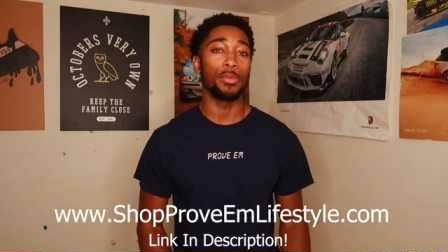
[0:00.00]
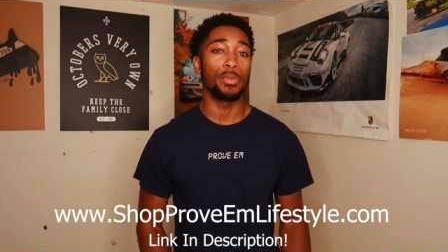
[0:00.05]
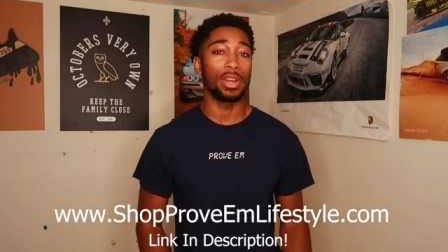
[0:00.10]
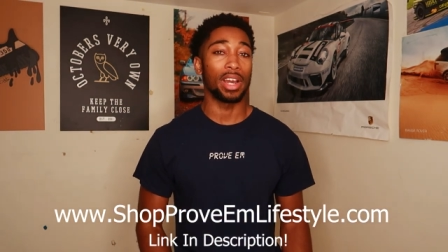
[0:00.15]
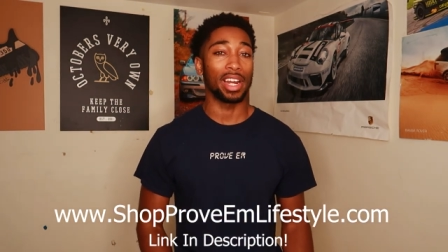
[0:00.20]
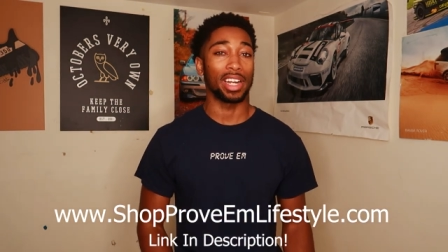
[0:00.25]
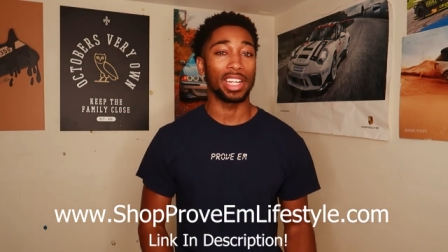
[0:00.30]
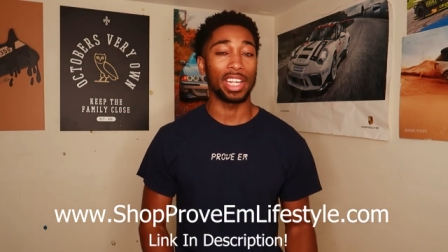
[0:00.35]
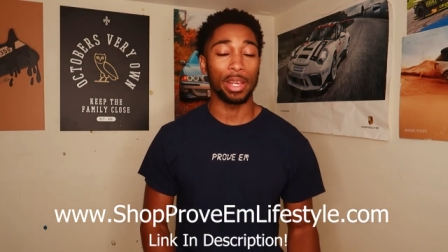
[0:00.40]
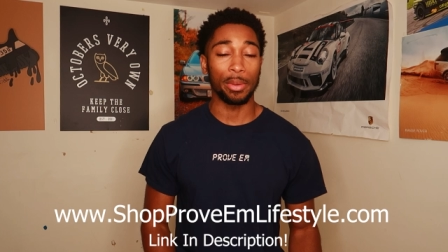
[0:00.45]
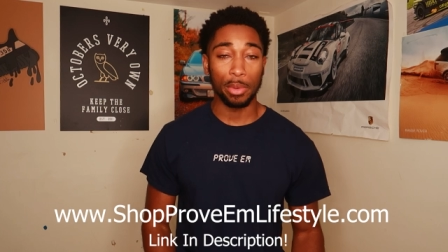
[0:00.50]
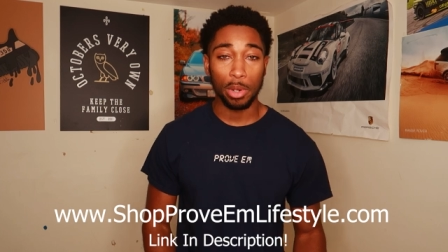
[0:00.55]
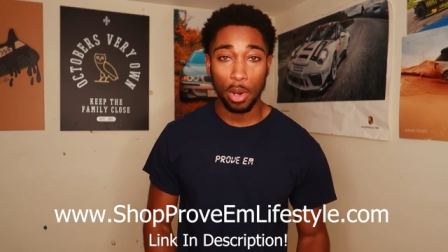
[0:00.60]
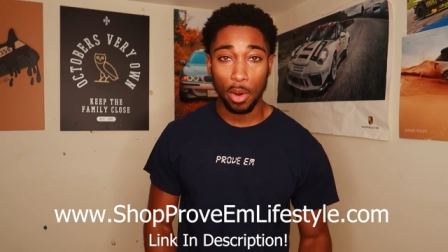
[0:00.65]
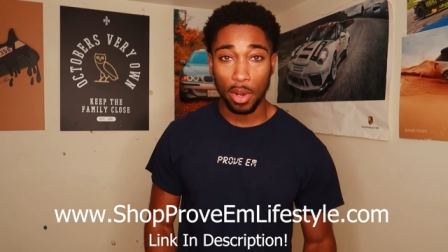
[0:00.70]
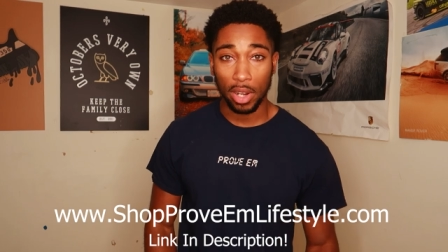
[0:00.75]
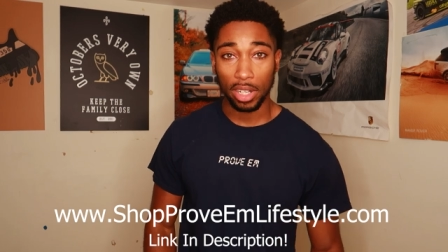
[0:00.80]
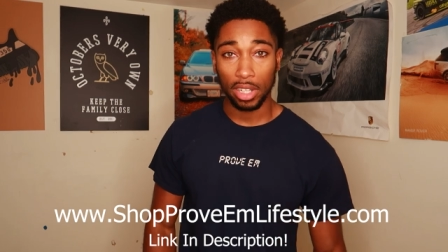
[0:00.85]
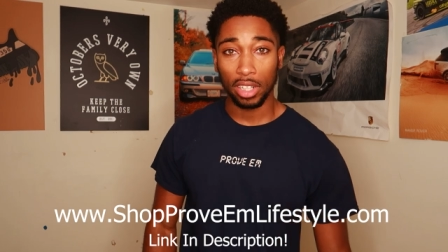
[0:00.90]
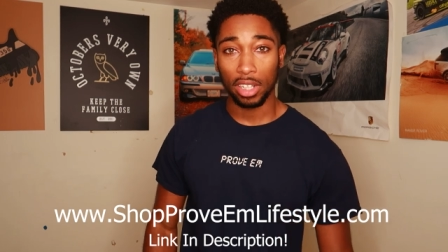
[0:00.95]
You gotta keep
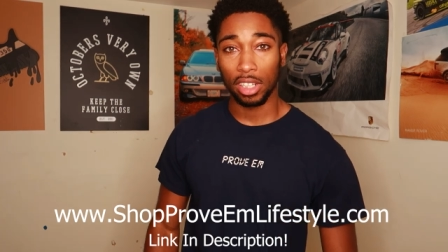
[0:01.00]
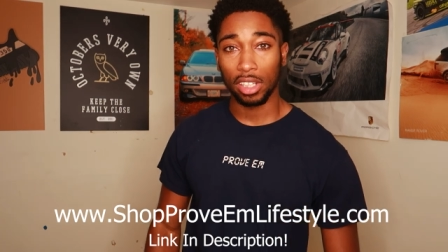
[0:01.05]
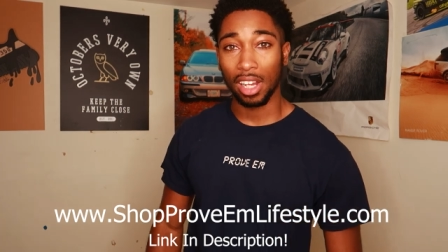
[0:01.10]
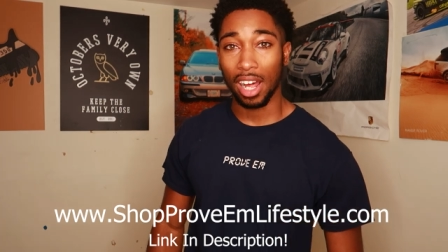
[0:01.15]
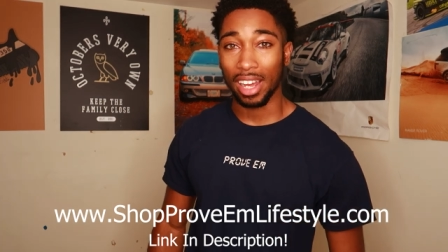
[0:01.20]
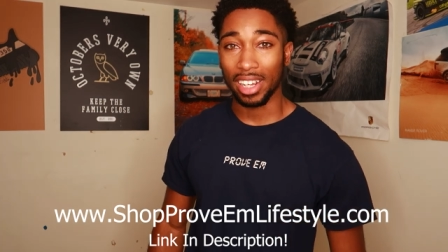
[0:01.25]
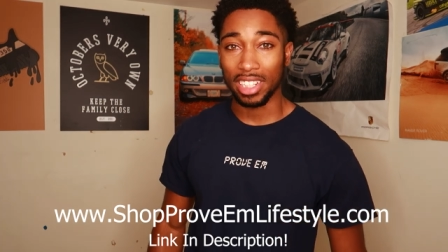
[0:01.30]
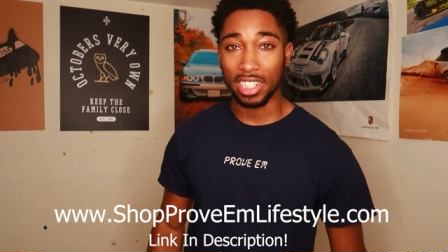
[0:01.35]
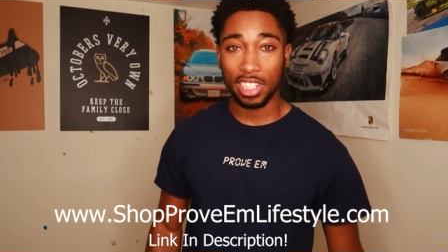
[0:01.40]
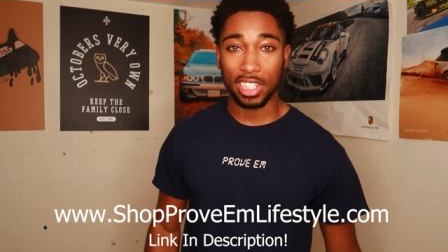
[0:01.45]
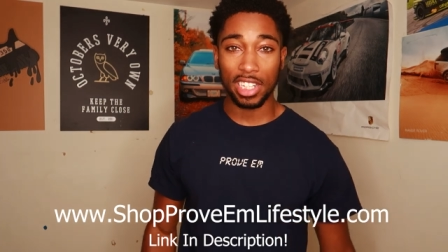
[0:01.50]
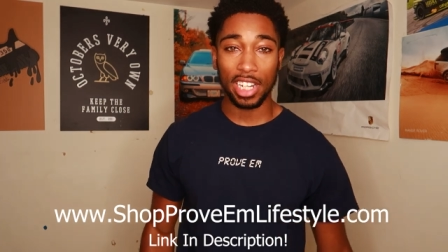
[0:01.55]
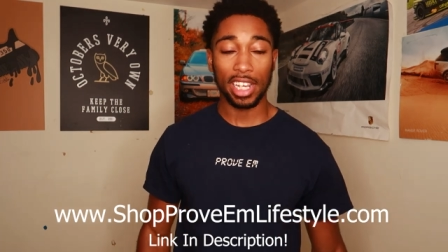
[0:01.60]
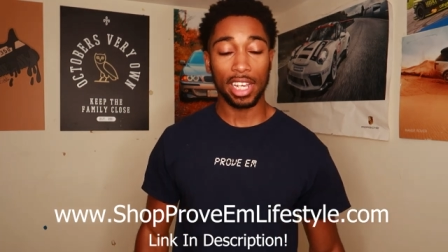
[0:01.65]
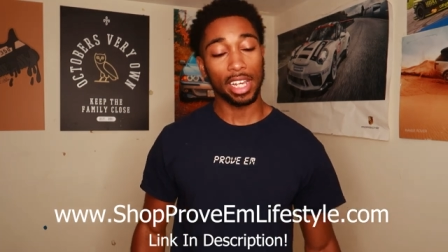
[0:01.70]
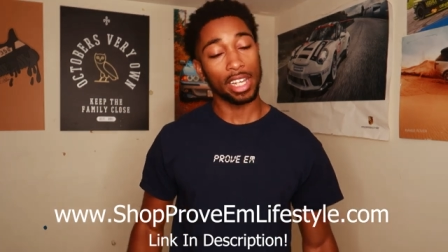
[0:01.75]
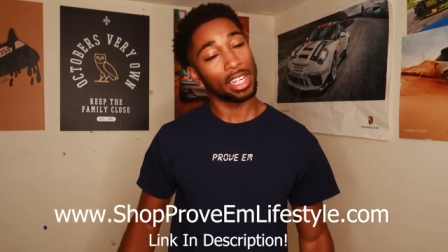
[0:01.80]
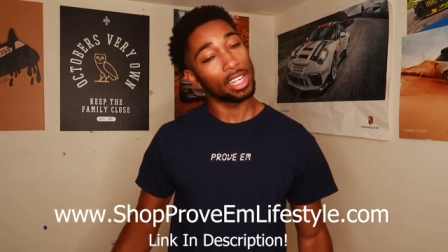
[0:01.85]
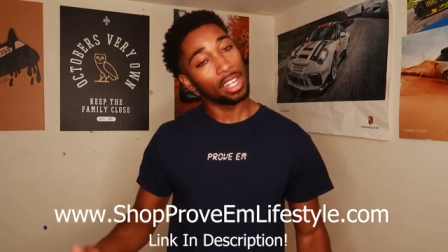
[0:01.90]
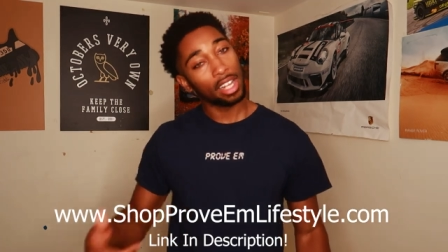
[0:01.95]
going, the clock is
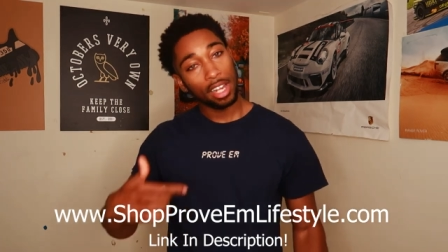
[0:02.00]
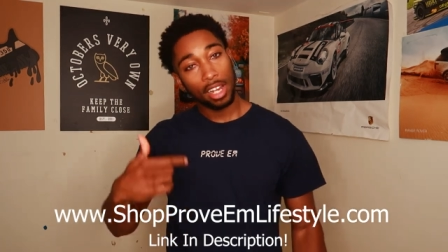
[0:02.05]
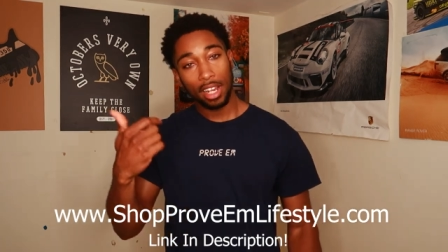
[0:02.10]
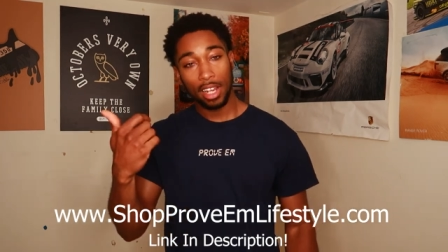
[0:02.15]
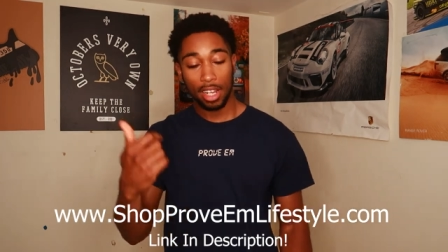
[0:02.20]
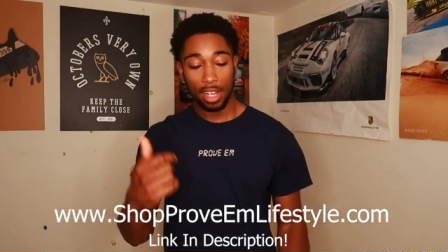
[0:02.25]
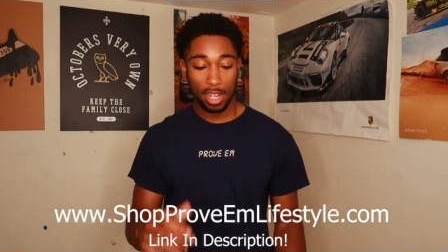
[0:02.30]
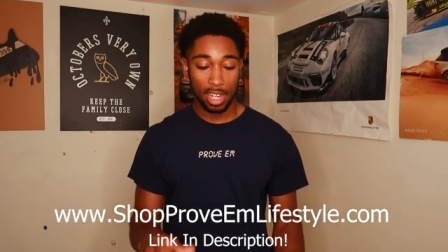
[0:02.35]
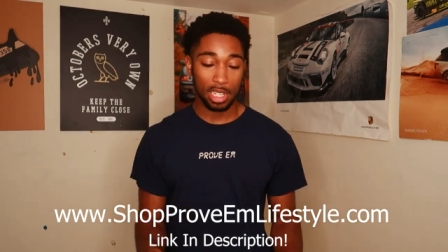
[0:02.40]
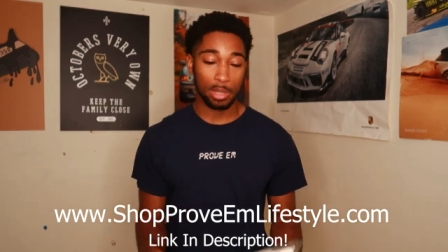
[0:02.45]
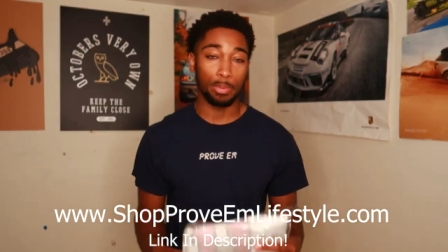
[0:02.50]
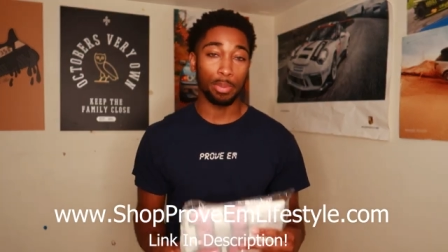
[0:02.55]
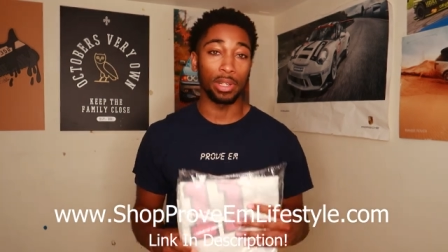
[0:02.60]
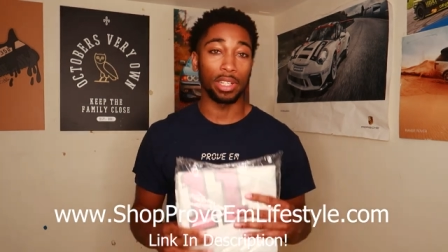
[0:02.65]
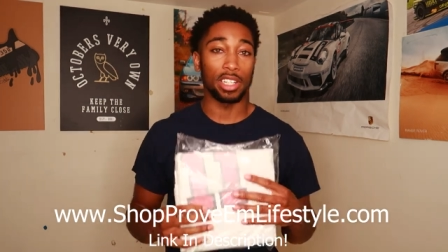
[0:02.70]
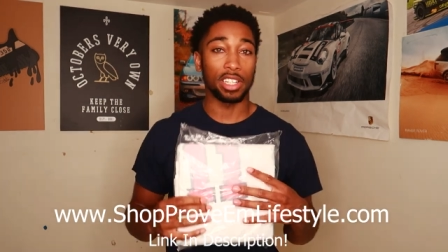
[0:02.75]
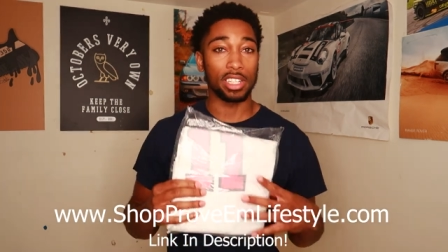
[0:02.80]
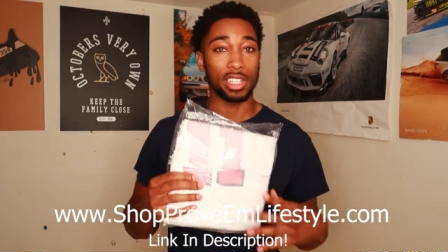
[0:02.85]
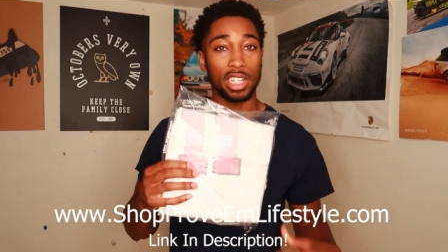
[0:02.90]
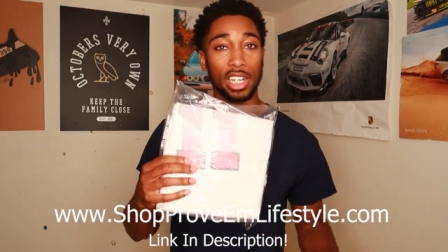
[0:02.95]
ticking let's
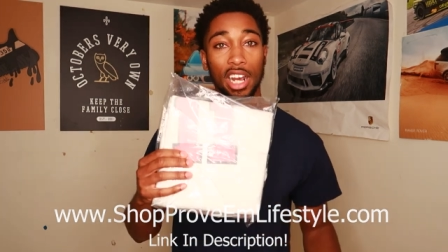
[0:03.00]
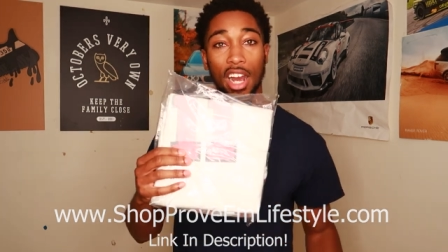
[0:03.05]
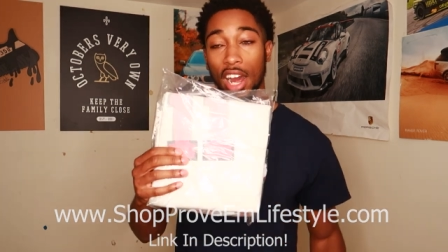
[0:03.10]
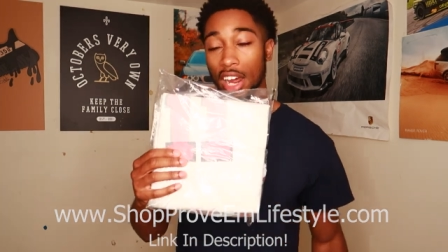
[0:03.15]
put this thing